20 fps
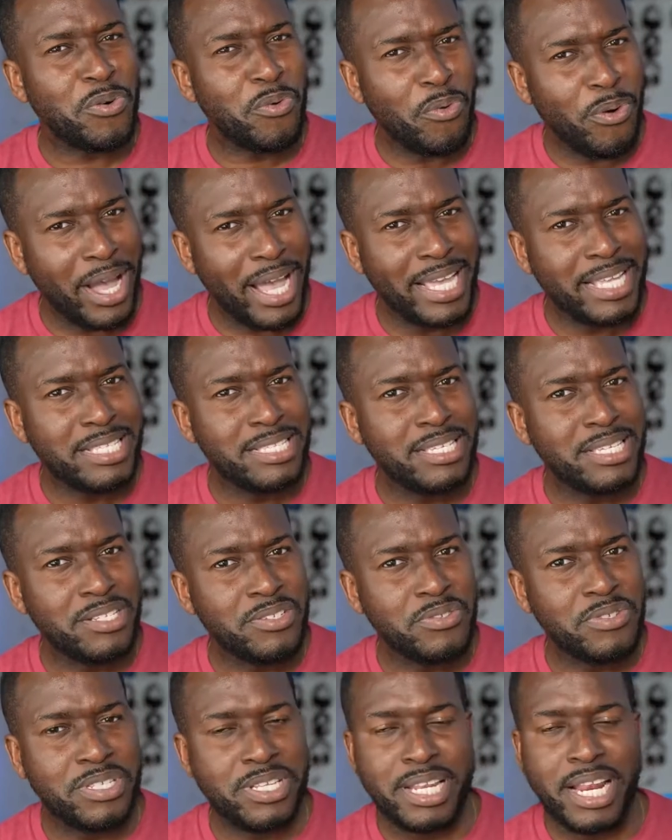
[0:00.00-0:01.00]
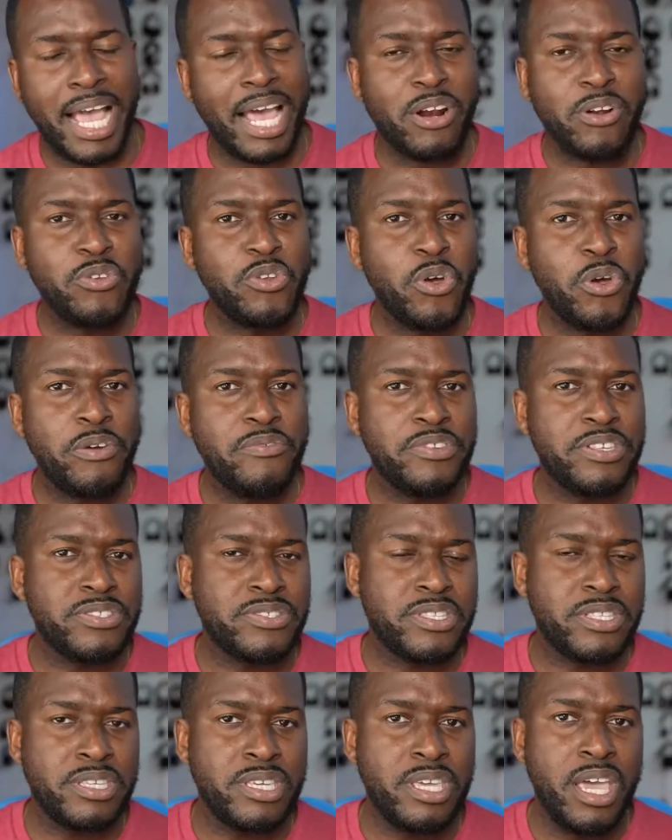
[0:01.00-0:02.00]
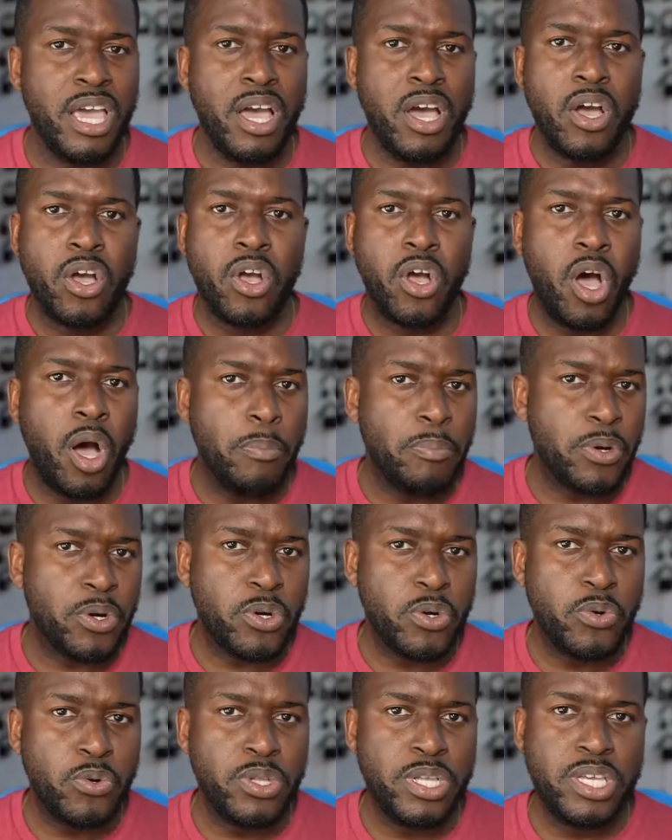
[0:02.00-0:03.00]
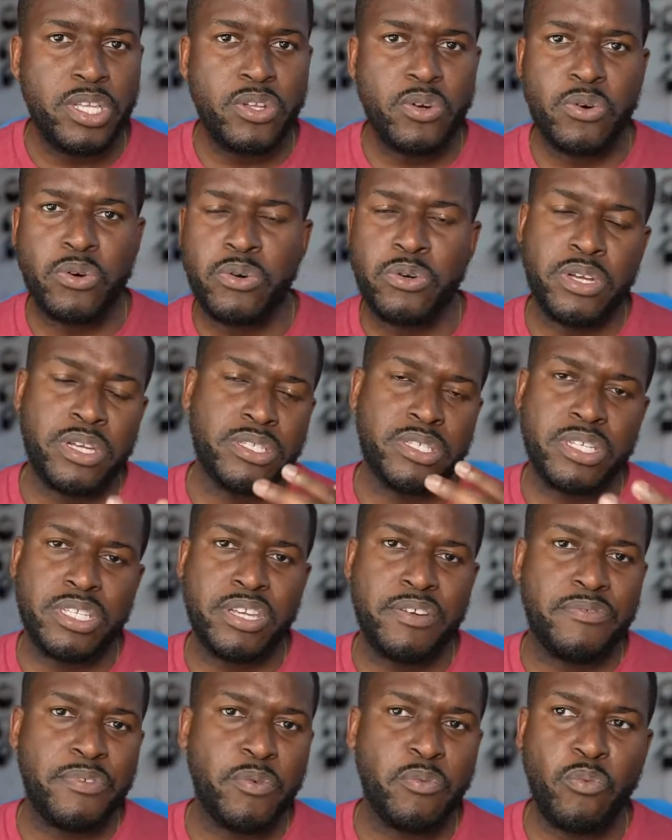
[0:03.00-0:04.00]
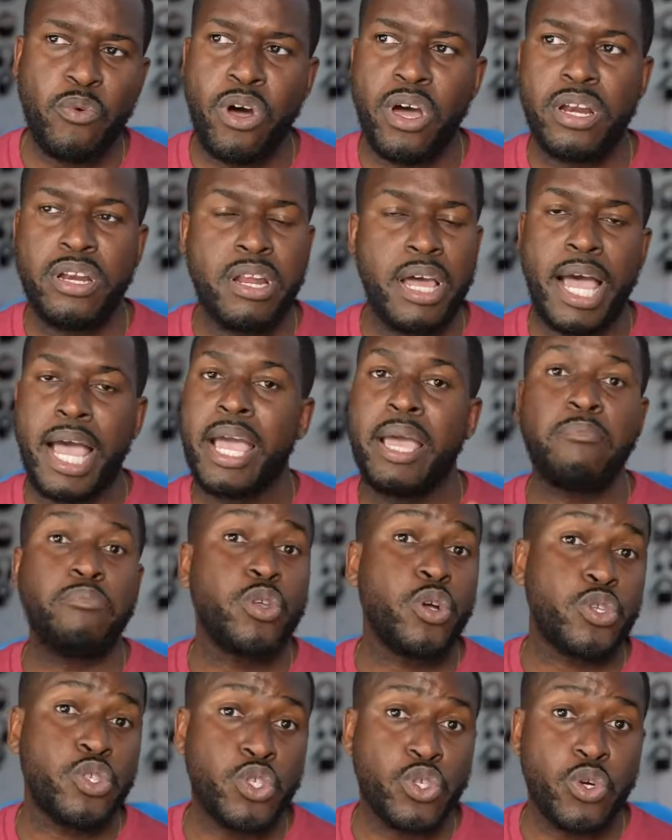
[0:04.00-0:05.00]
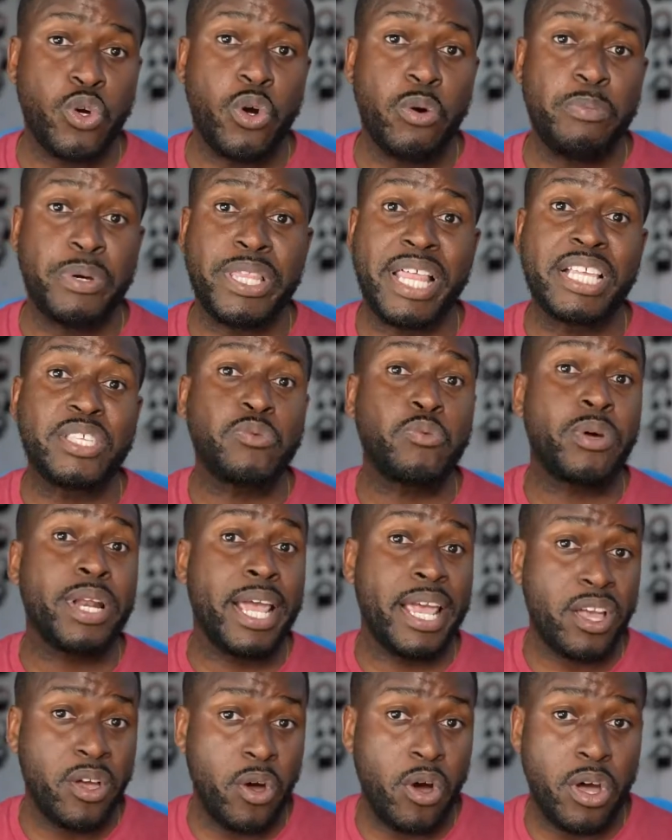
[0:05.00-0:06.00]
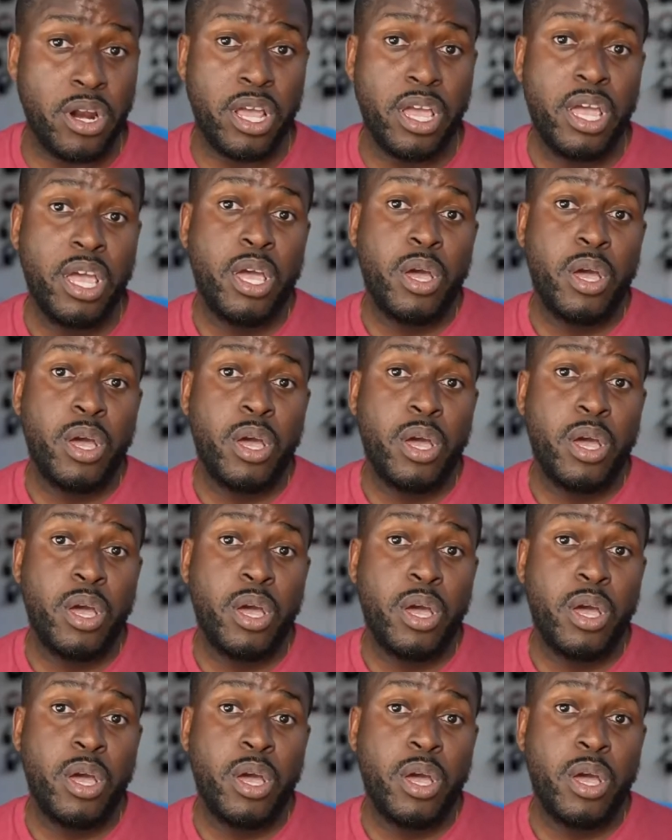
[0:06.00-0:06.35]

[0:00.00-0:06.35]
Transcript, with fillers: quite interesting. I don't know if it's the copper cooling or it's a different one, I am not sure, but that's what I got